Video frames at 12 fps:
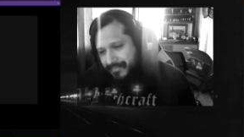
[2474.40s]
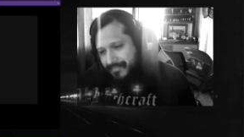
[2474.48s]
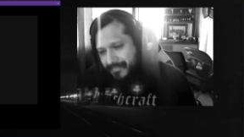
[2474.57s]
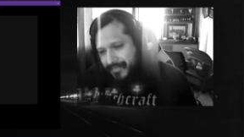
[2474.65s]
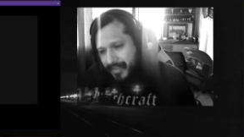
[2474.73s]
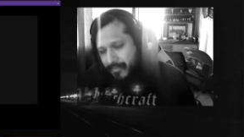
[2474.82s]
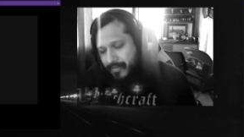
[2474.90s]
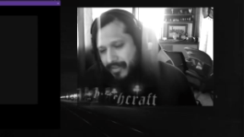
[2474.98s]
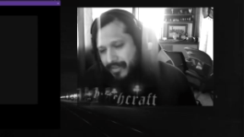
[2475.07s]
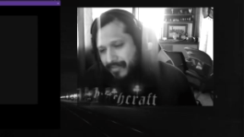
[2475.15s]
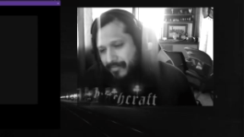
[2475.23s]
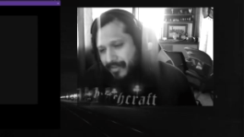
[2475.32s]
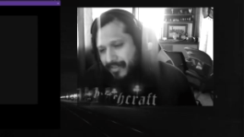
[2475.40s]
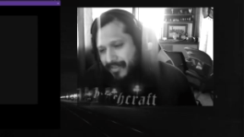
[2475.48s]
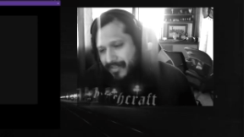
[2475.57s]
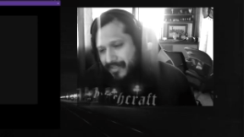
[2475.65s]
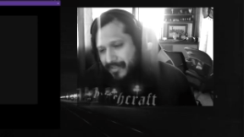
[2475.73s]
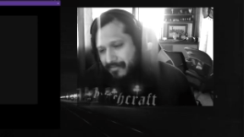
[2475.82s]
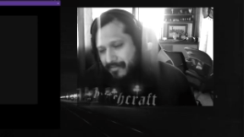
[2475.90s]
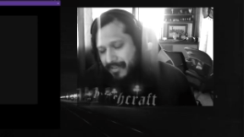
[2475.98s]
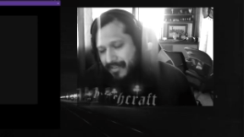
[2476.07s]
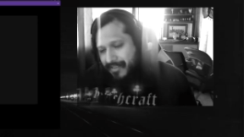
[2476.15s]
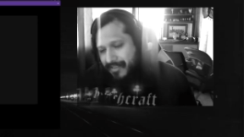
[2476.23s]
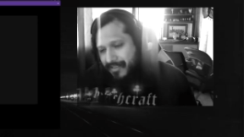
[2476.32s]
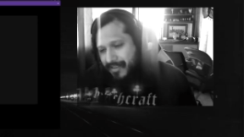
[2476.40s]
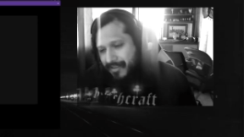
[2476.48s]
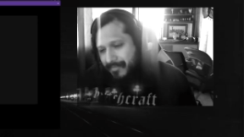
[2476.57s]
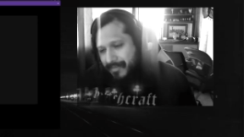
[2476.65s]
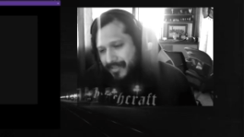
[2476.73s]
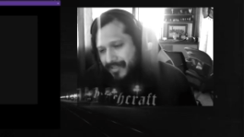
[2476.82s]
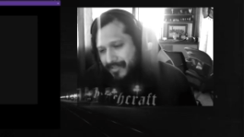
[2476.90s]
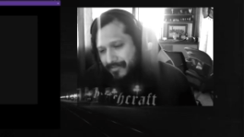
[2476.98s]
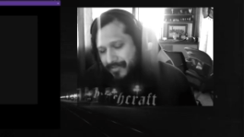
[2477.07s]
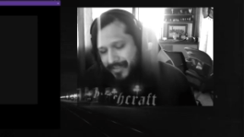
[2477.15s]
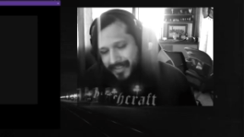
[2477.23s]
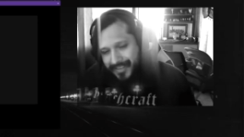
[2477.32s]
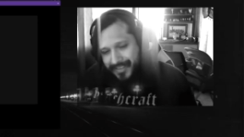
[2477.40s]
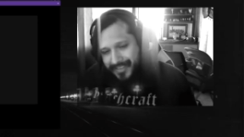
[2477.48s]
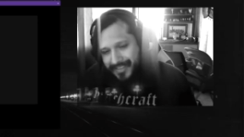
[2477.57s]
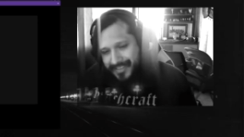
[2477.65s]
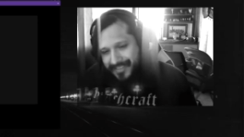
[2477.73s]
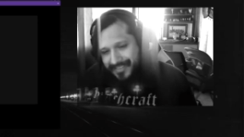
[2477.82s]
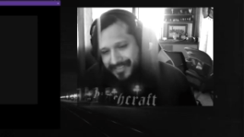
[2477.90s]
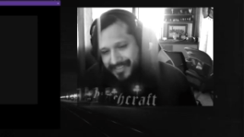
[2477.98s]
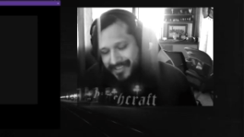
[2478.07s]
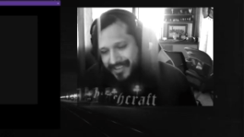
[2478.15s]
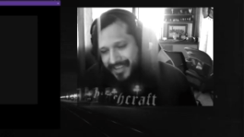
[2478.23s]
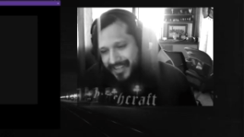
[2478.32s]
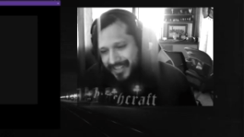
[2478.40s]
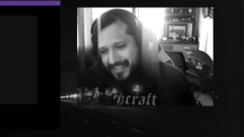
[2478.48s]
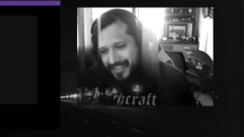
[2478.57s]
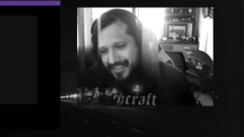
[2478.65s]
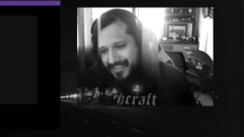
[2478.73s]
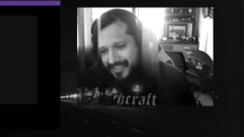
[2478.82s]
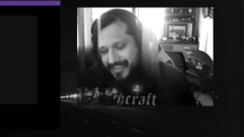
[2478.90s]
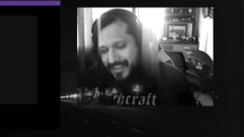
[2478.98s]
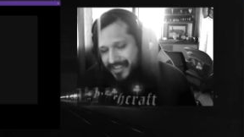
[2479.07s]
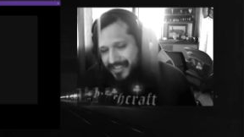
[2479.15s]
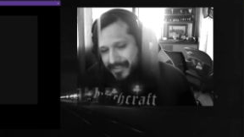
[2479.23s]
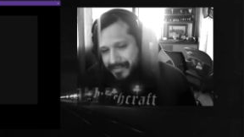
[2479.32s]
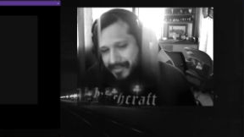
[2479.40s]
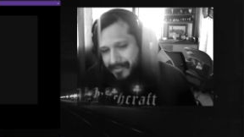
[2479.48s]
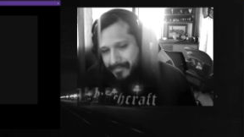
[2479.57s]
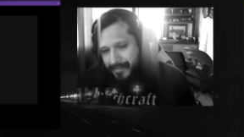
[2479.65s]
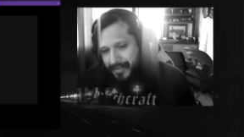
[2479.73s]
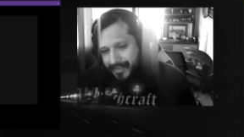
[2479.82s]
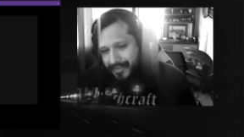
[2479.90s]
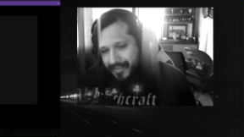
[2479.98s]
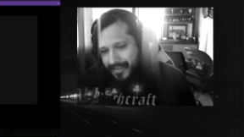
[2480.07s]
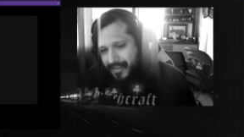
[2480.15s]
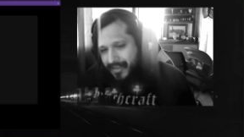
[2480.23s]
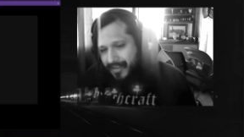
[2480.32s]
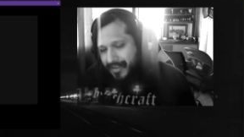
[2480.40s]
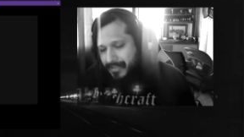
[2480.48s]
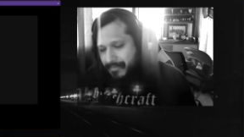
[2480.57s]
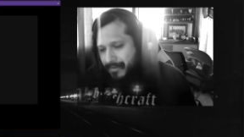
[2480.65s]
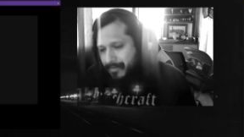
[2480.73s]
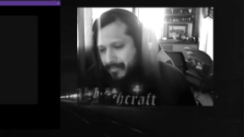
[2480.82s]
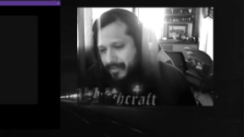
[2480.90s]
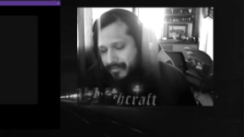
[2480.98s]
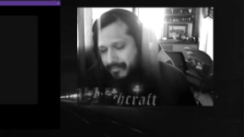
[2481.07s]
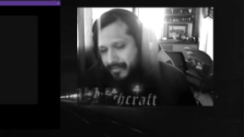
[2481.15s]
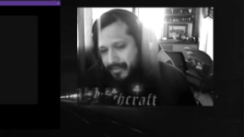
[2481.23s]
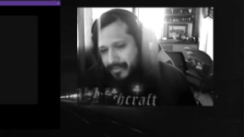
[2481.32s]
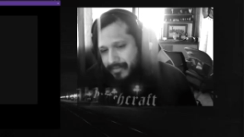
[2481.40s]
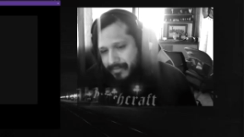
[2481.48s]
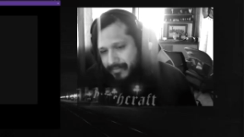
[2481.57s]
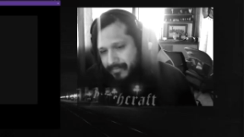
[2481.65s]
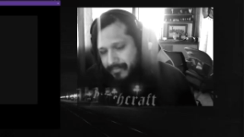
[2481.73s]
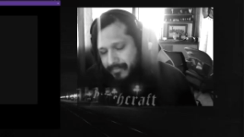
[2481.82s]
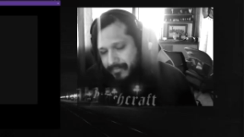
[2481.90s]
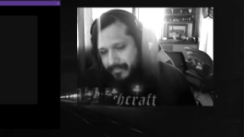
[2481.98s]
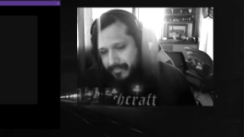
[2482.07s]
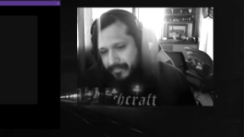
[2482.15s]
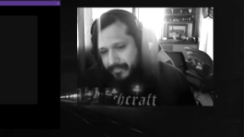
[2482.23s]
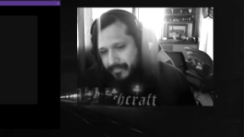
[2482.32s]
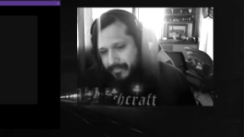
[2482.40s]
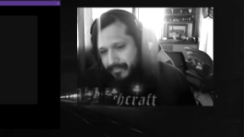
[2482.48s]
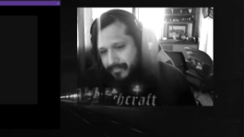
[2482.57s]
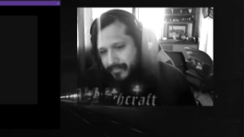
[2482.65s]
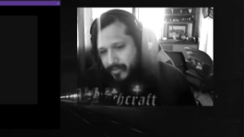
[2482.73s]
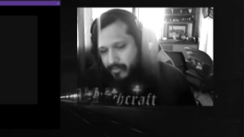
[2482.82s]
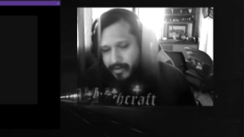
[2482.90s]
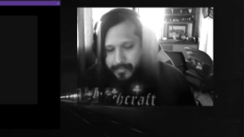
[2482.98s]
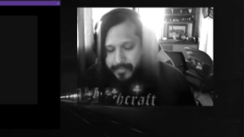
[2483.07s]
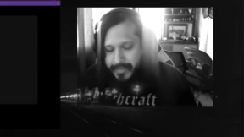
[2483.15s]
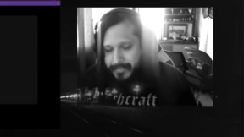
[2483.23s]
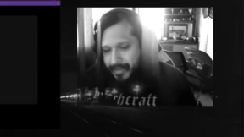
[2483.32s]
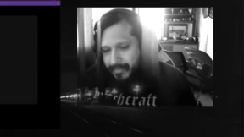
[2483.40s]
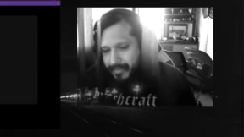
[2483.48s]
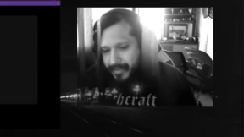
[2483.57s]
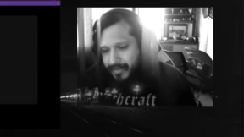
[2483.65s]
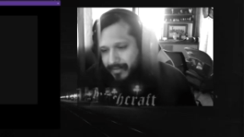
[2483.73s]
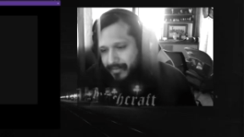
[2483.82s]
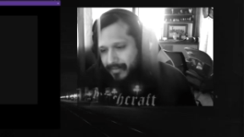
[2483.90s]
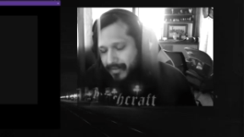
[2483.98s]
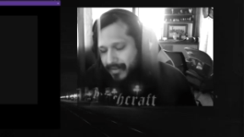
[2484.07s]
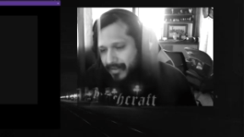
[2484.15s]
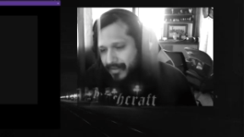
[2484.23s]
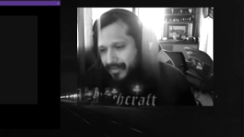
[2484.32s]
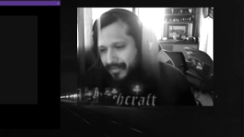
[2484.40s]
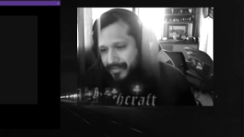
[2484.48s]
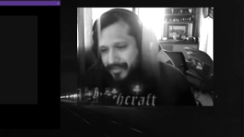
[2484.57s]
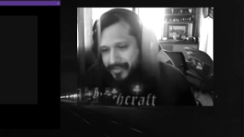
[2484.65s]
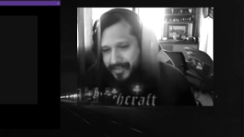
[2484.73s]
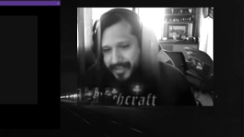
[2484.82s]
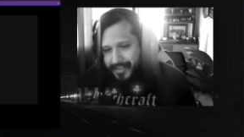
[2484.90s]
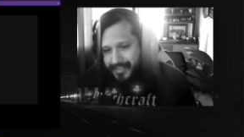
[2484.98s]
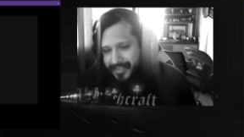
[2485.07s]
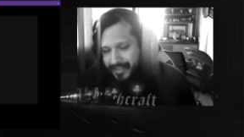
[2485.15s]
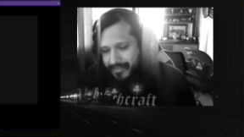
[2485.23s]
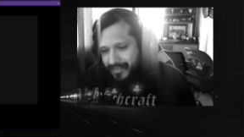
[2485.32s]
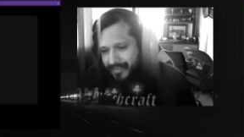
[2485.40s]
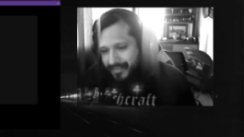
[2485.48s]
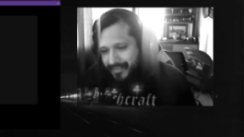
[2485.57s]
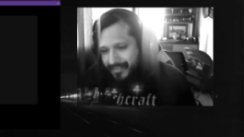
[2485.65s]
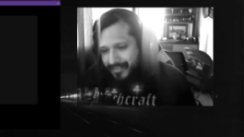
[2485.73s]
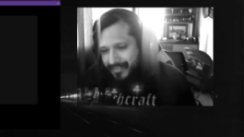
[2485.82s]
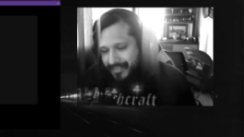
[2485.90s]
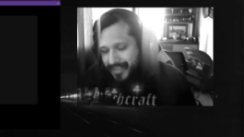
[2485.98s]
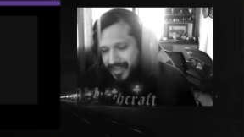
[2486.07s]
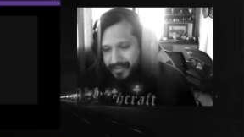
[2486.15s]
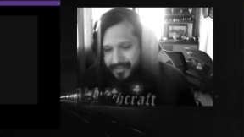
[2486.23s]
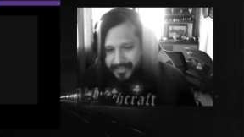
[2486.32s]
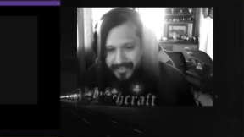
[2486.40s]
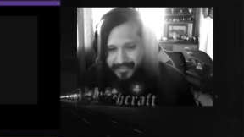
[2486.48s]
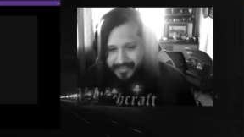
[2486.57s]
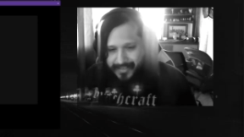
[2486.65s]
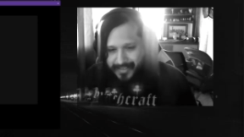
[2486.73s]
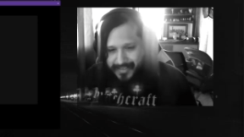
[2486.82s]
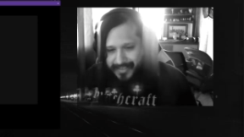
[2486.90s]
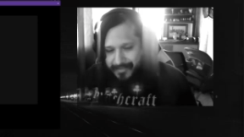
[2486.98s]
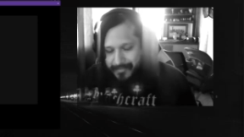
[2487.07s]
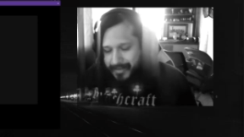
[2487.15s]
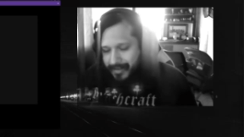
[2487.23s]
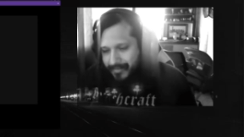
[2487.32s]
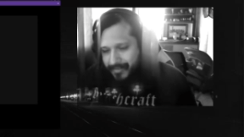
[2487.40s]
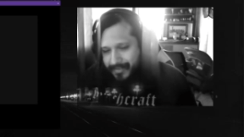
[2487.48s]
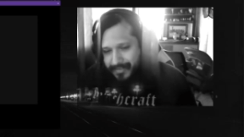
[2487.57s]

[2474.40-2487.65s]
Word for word: Like um, what are the what are the what are the common storylines or ideas or concepts that are being experimented with? Tropes, maybe cliches, even characters, whatever.